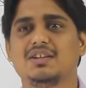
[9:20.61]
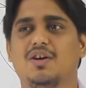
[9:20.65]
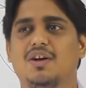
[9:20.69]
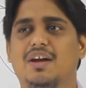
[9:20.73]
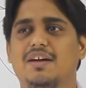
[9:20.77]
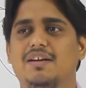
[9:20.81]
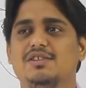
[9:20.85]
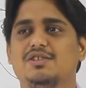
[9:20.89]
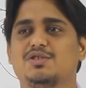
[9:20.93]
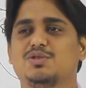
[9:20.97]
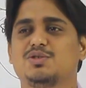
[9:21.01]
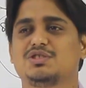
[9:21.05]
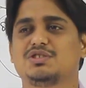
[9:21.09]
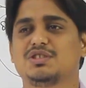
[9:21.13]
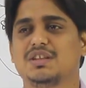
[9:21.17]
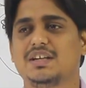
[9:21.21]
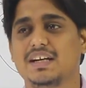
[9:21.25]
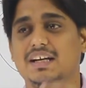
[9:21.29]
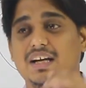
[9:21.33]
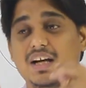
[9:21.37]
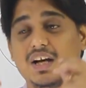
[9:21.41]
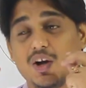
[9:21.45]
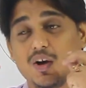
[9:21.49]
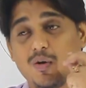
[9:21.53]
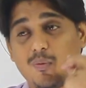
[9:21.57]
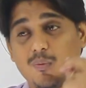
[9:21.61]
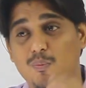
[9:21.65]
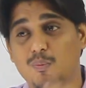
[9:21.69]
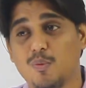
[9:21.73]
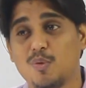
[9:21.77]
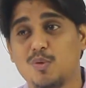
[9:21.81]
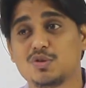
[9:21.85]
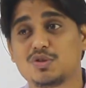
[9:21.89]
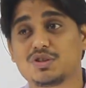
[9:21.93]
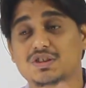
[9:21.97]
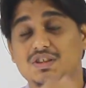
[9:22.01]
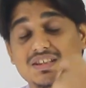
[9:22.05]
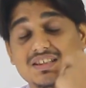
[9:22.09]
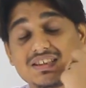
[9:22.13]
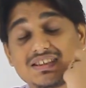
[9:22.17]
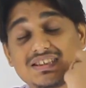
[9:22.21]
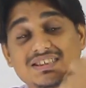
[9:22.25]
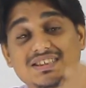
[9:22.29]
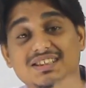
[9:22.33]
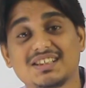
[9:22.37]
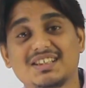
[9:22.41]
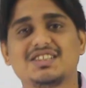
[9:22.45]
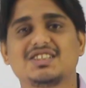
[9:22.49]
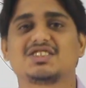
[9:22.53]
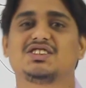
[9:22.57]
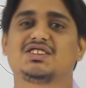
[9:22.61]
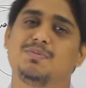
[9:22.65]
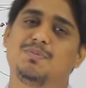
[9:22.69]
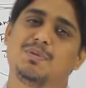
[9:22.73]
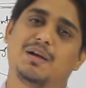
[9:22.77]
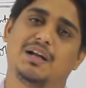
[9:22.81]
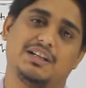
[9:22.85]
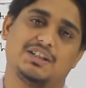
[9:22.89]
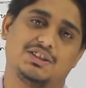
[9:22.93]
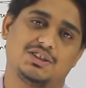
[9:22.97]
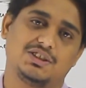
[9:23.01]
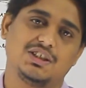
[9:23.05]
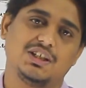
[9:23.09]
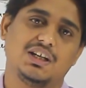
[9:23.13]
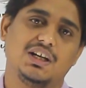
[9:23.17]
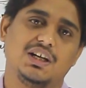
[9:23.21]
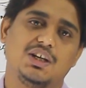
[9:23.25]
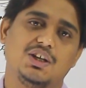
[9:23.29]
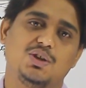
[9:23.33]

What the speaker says: or I should say most researched branch.